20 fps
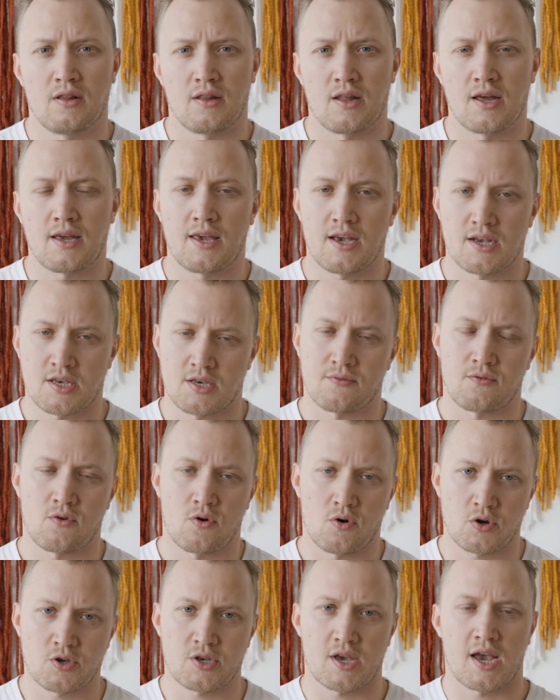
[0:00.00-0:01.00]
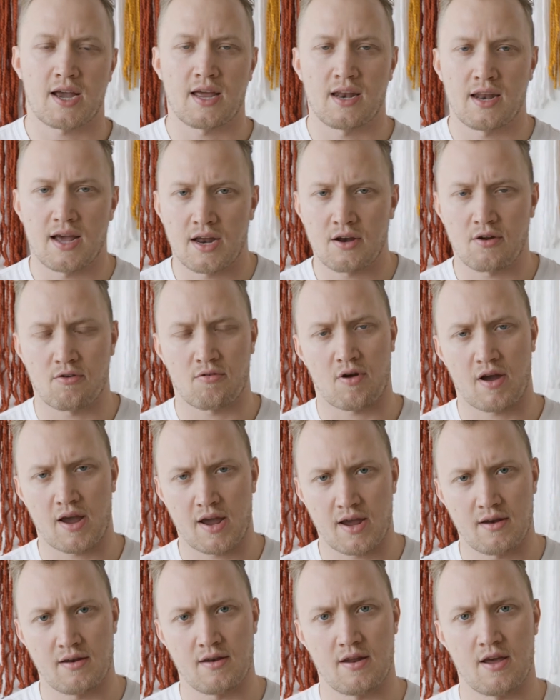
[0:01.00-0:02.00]
Like, yes, of course I can add
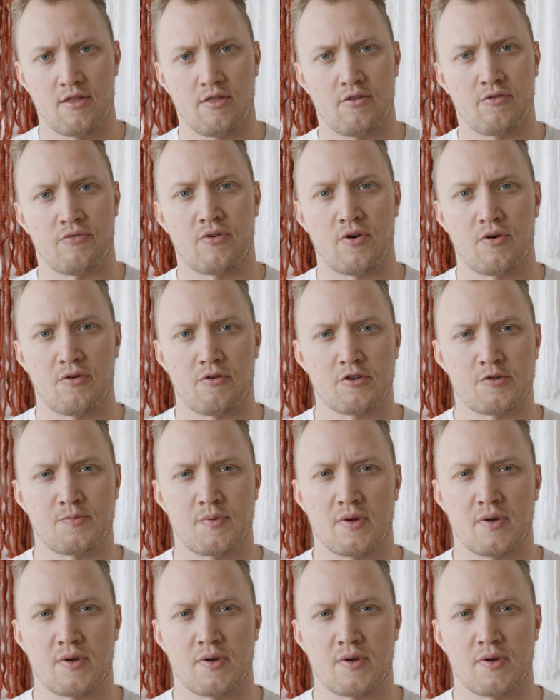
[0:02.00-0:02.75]
grain in the photos,